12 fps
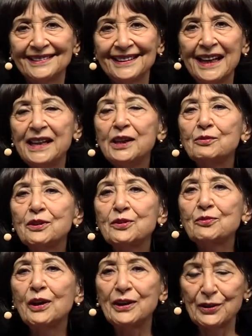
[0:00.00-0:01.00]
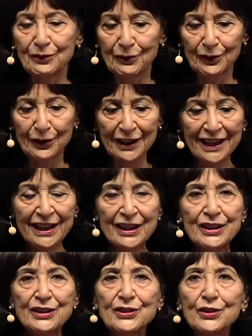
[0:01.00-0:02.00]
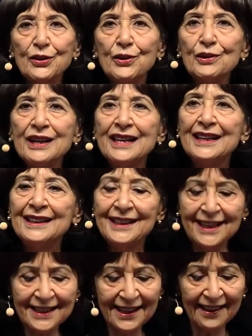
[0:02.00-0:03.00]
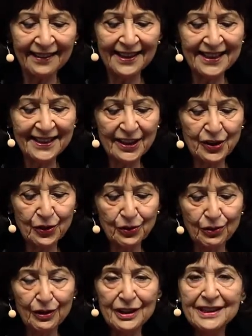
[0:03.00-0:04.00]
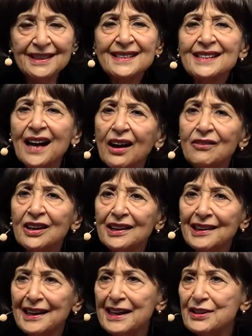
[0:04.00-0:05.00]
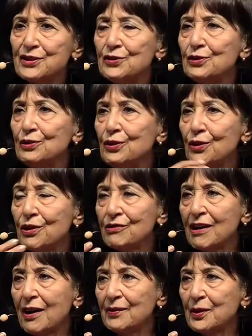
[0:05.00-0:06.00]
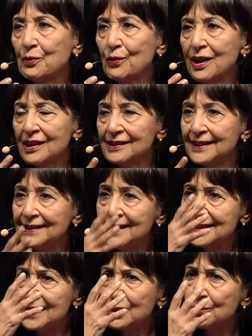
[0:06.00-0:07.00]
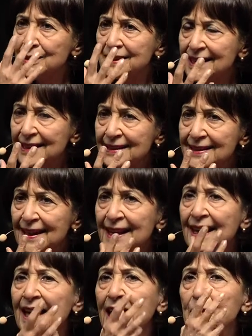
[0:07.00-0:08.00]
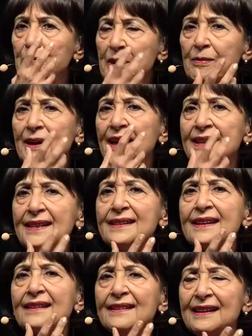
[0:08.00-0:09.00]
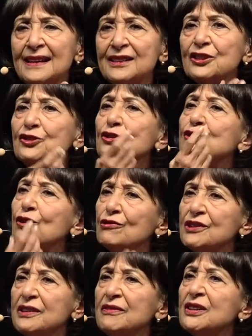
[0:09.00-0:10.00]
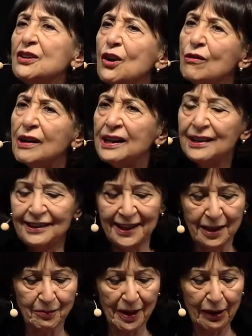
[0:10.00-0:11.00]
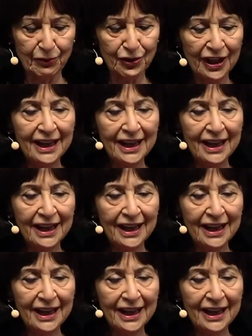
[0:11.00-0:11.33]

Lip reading: And it was wonderful. So these are things that you discover as you go around the world, that these are cuisines, and people are eating things that you don't even know anything about.